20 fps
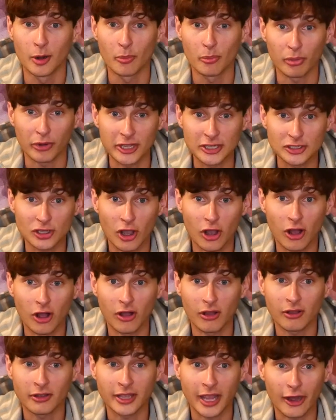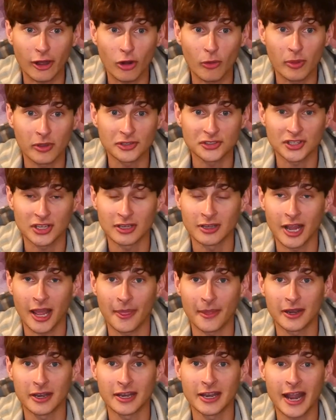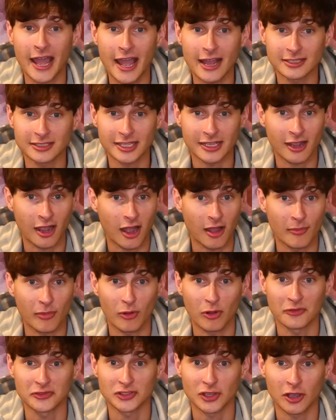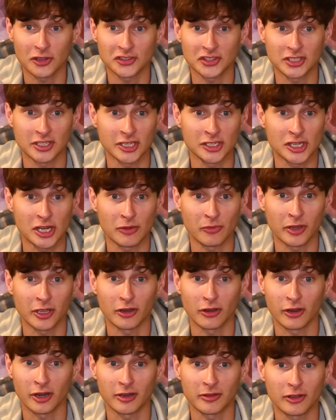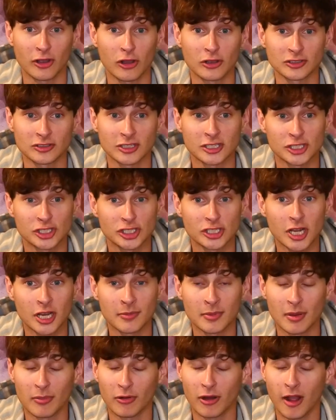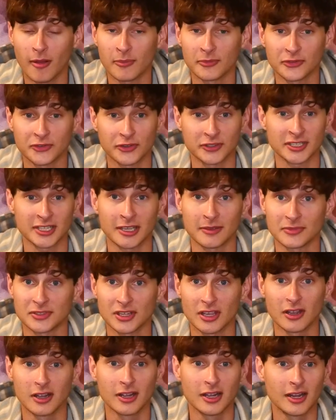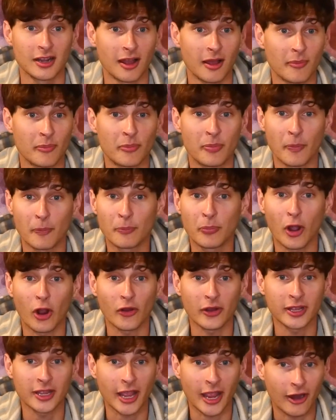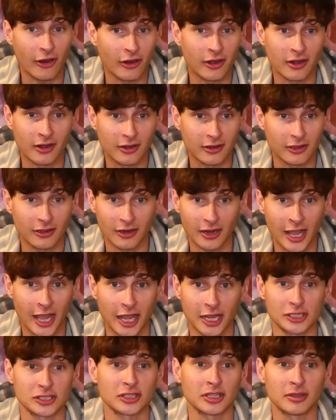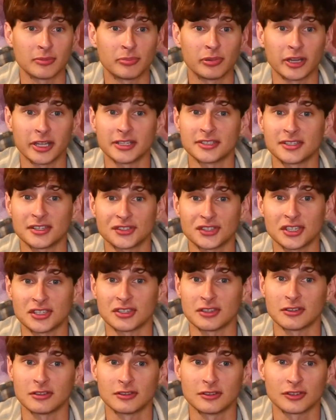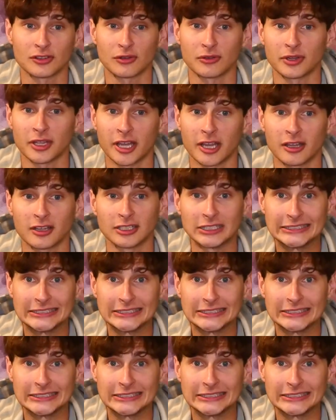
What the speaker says: Breece Hall, Garrett Wilson, and the nasty combo of Sauce and DJ Reed are going to cause legitimate problems for teams, barring Aaron actually plays this season. So, yeah.